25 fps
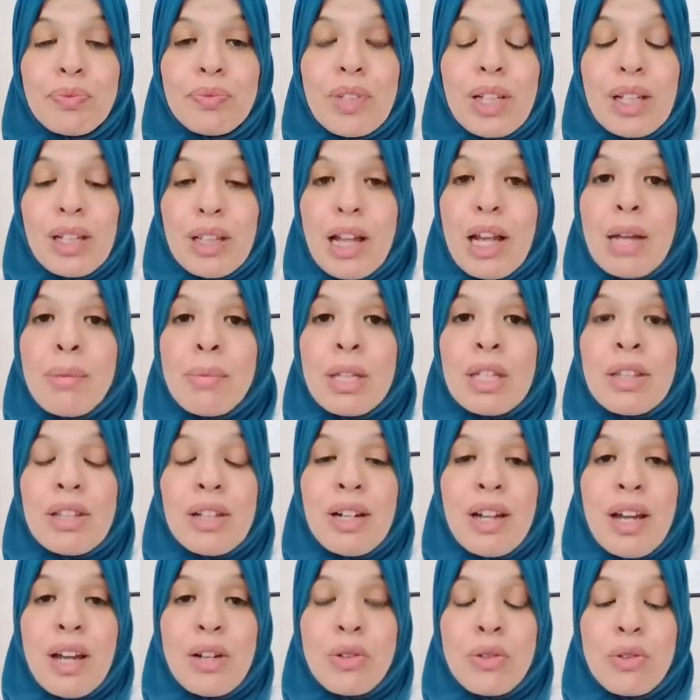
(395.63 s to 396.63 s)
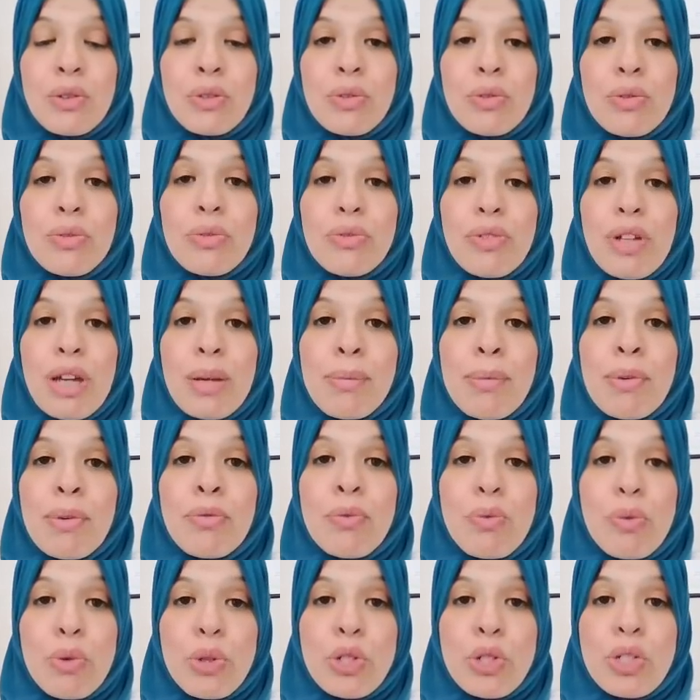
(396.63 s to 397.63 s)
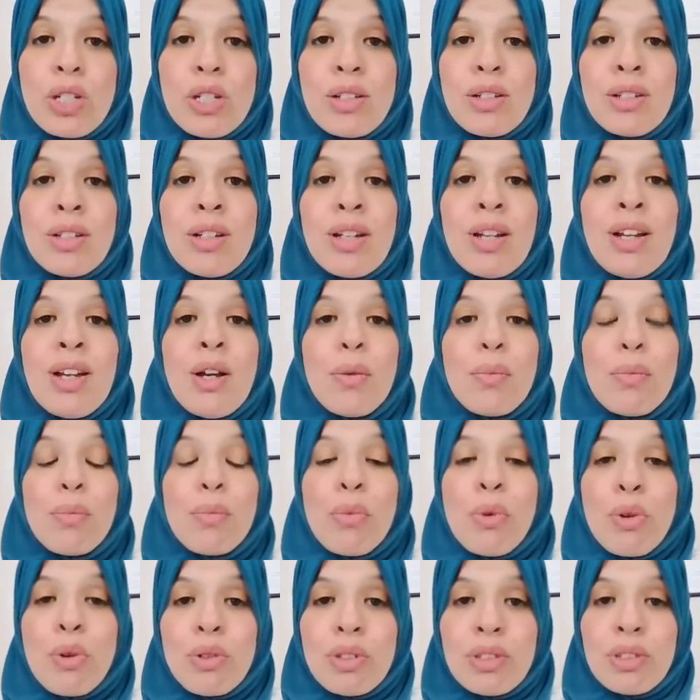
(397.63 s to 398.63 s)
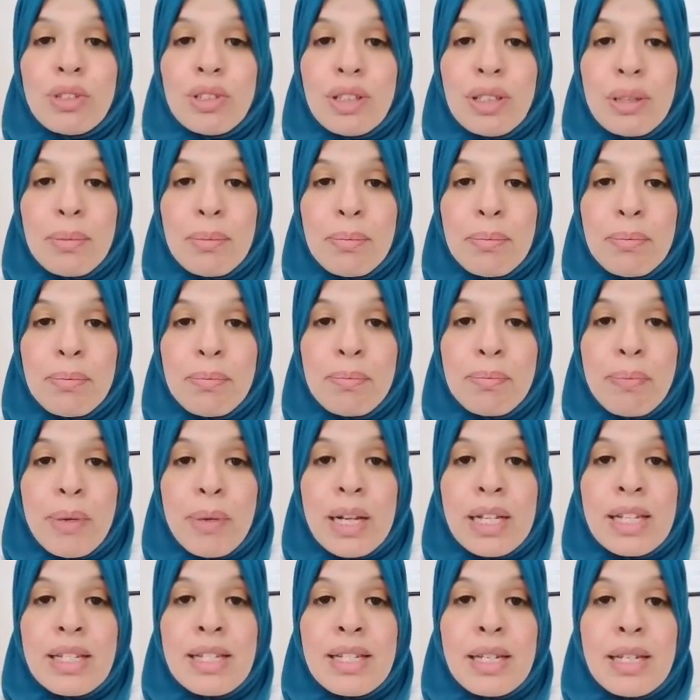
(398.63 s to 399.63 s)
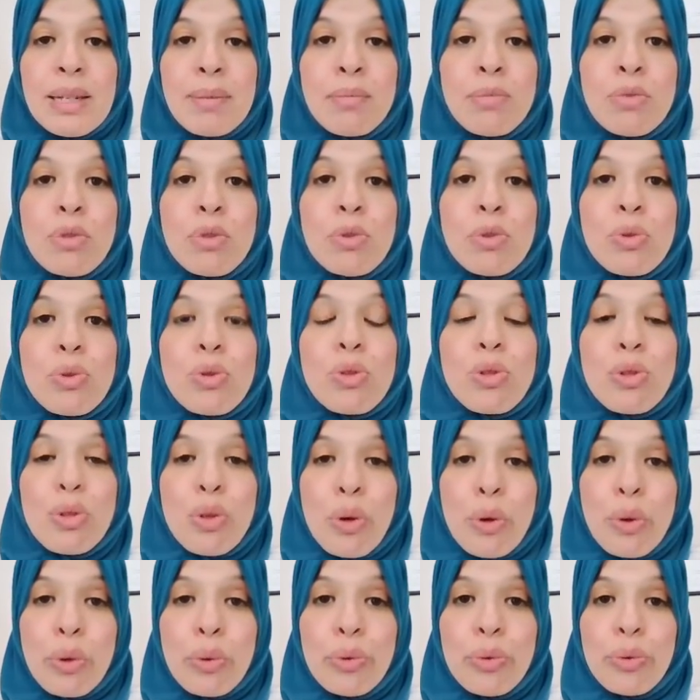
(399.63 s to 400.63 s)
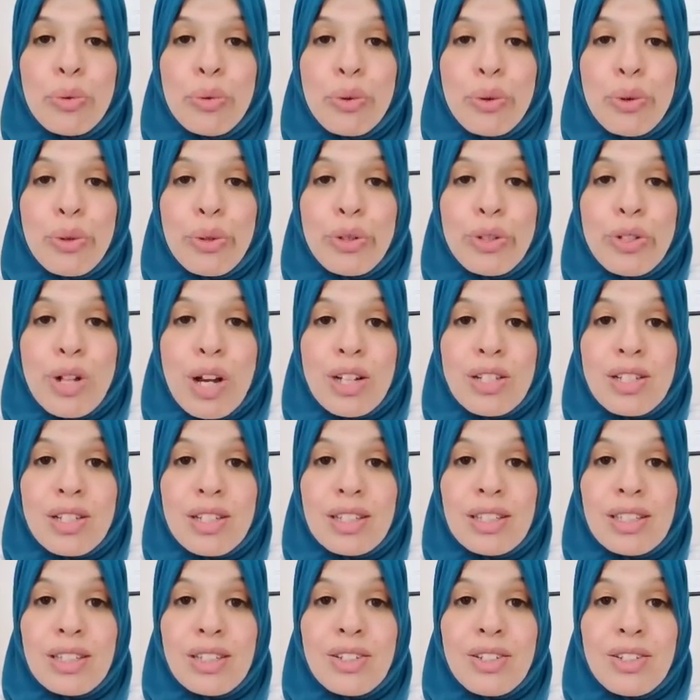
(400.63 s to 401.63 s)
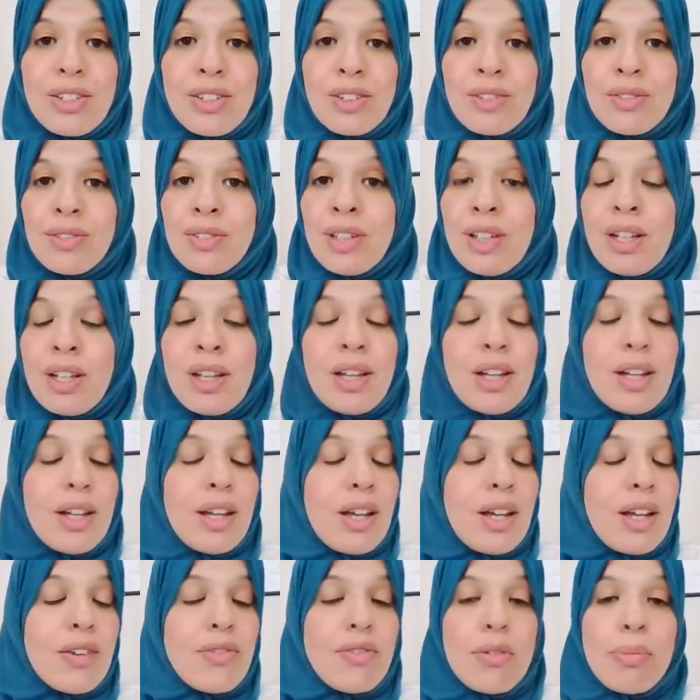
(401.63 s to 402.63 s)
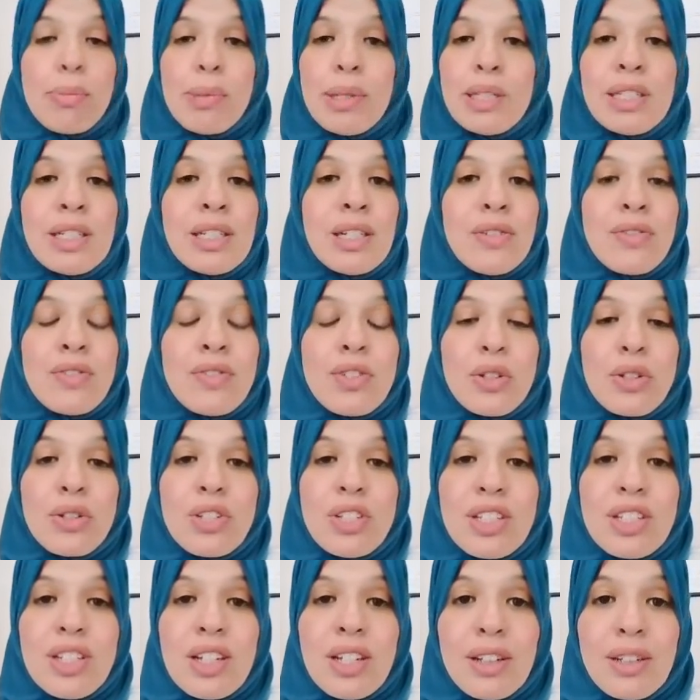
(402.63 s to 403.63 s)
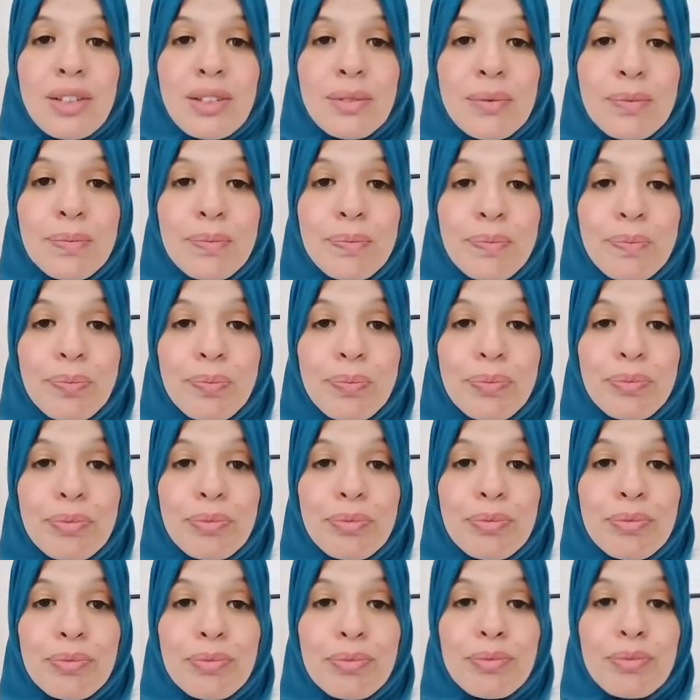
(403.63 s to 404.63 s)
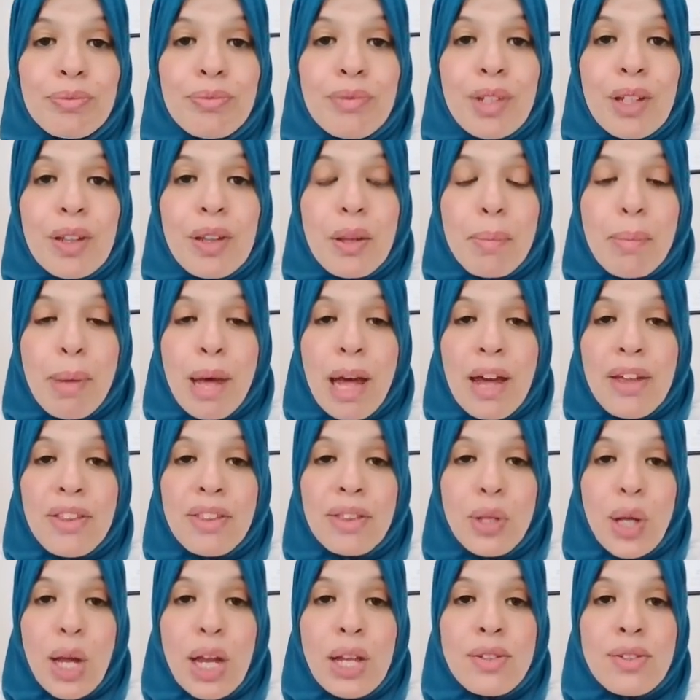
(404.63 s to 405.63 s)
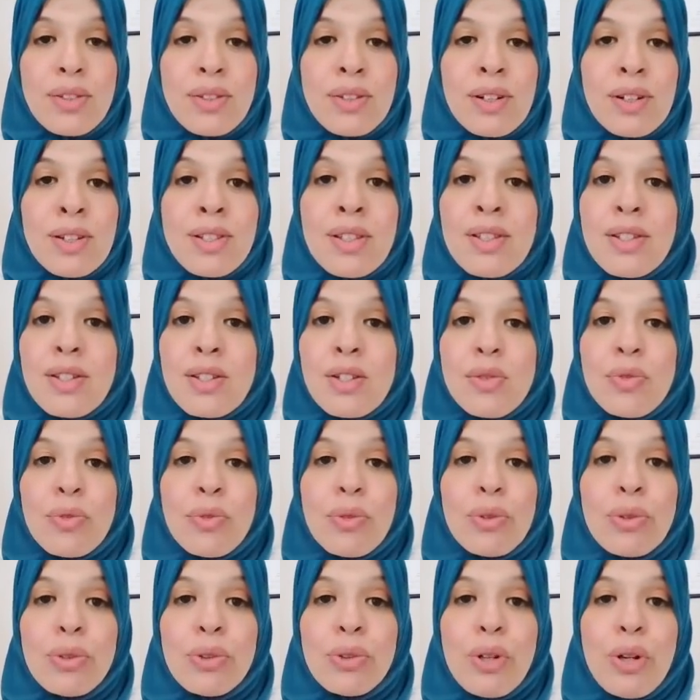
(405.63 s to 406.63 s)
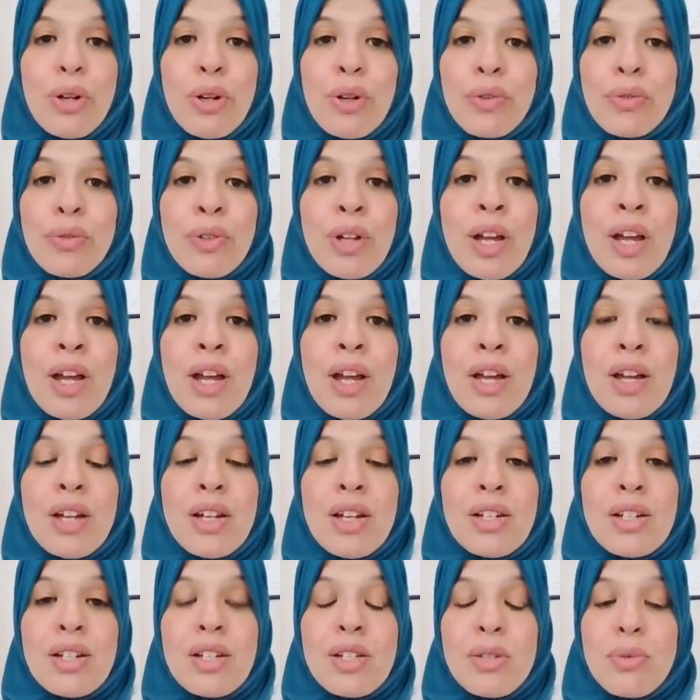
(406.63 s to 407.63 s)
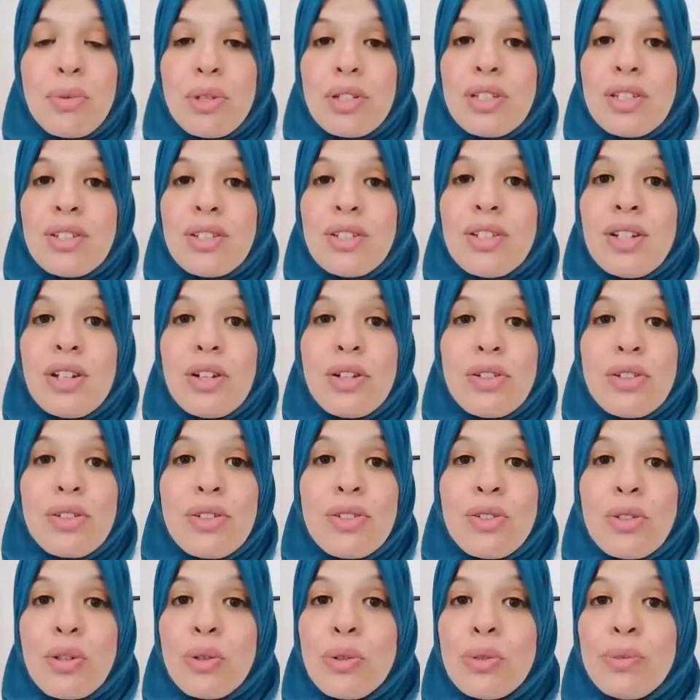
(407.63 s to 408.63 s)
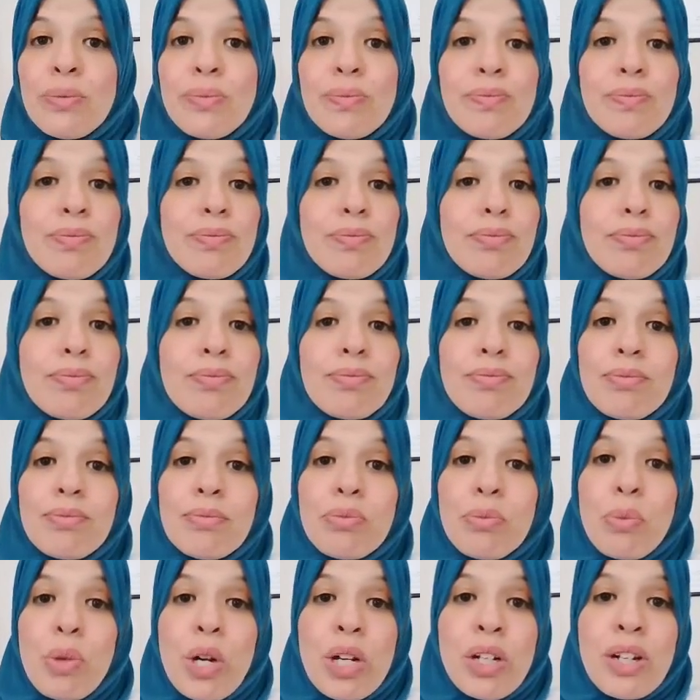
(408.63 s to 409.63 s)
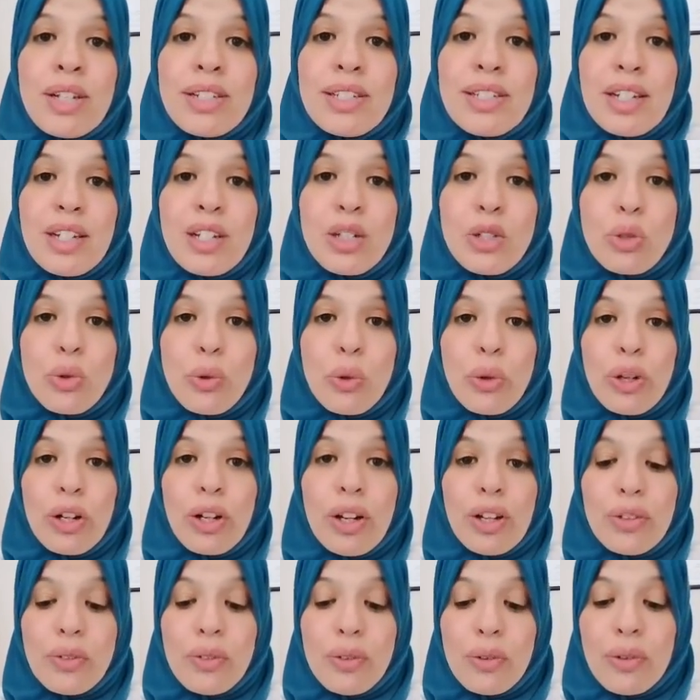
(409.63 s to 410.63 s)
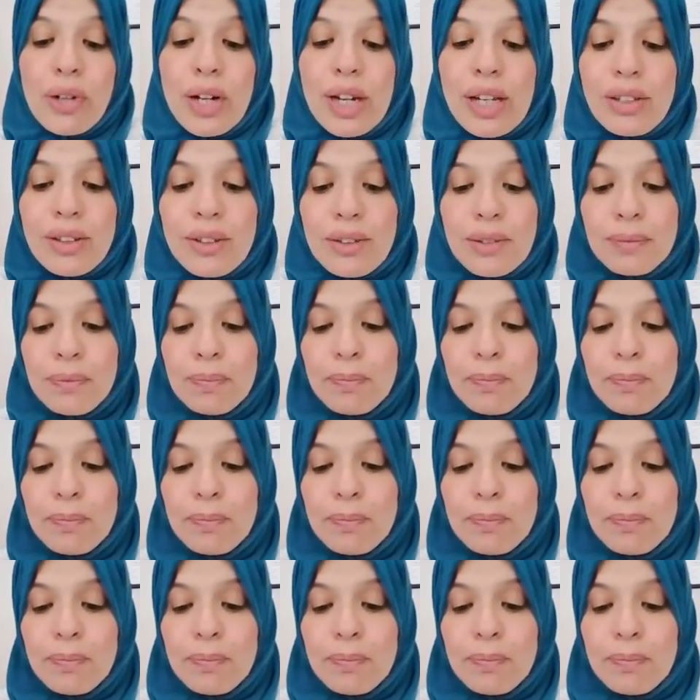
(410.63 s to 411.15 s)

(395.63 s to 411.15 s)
climbing the ladder to fame and fortune morally might seem too slow for toxic leaders, and everybody loves a good deal. The path to excellence is full of sweat and tears, so why not take a shortcut, right?